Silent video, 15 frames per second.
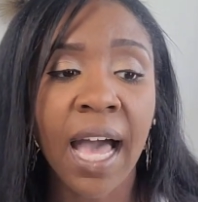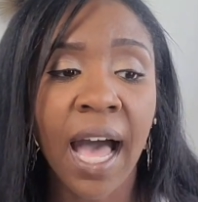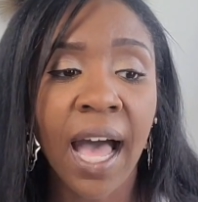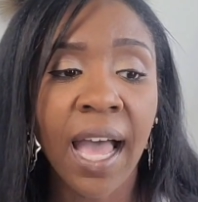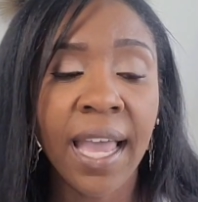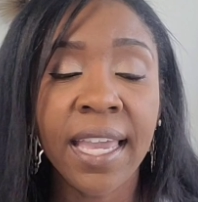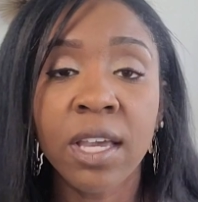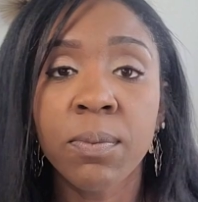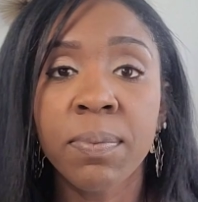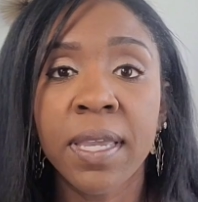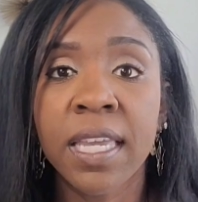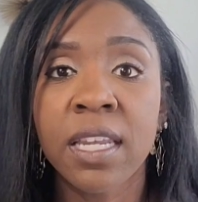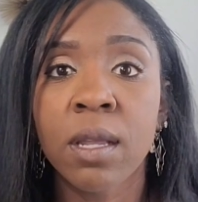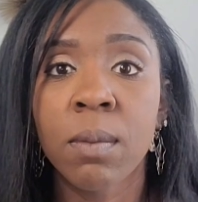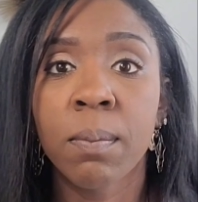I
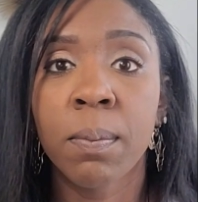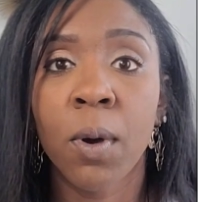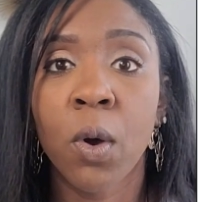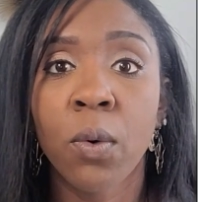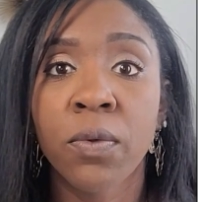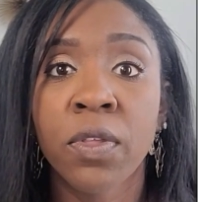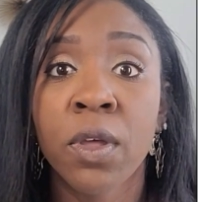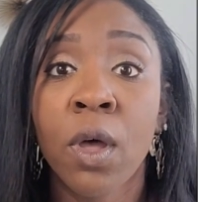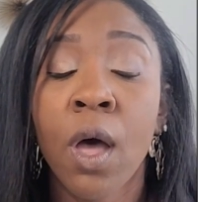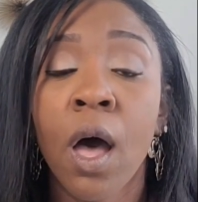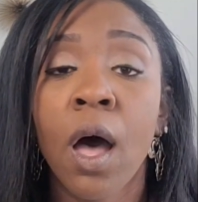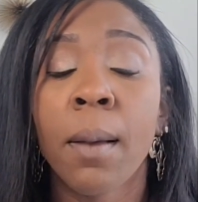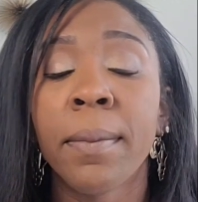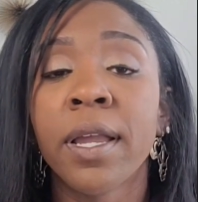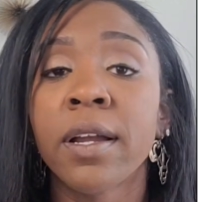compete in both
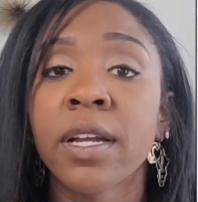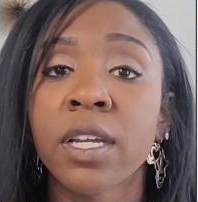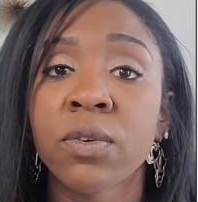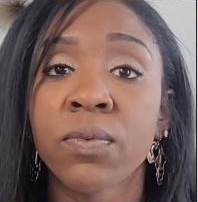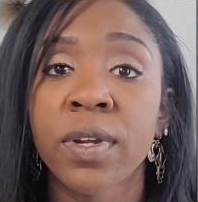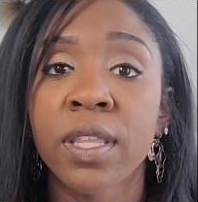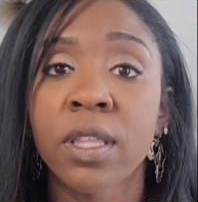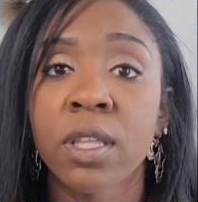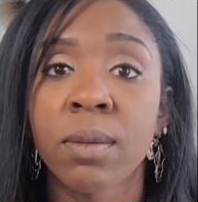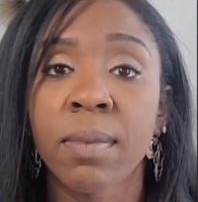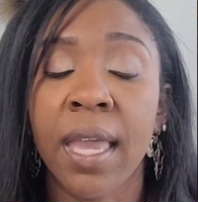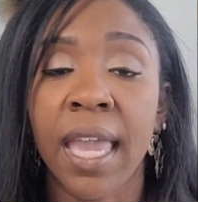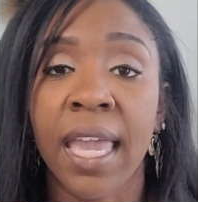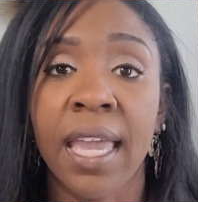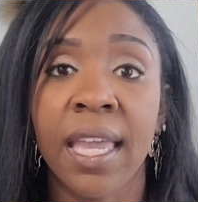American
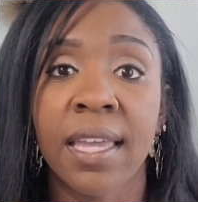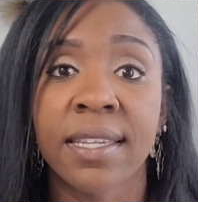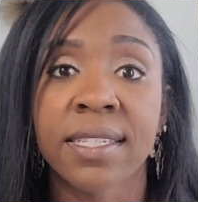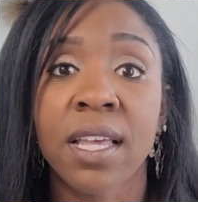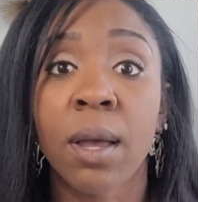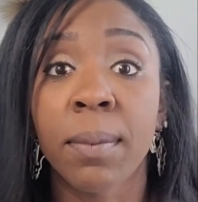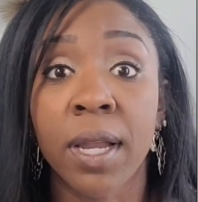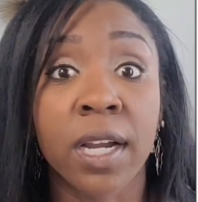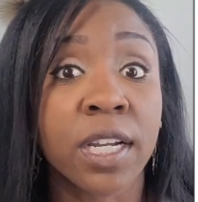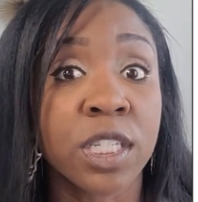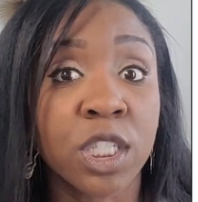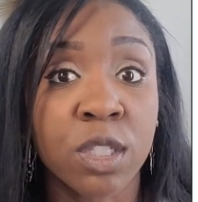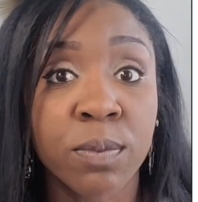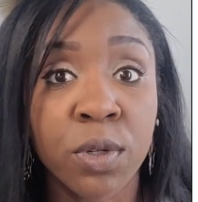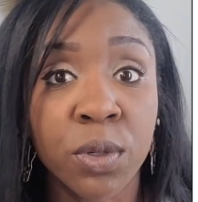Rhythm and
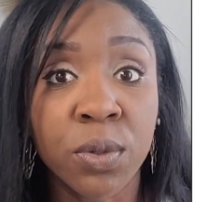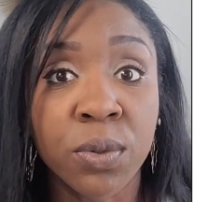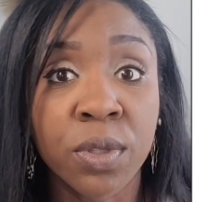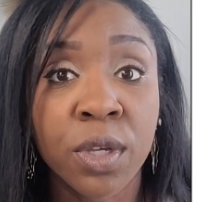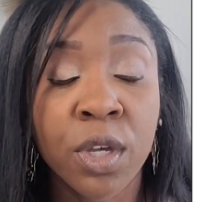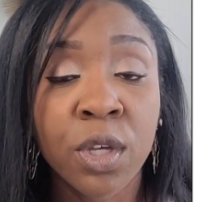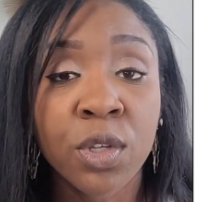American Smooth.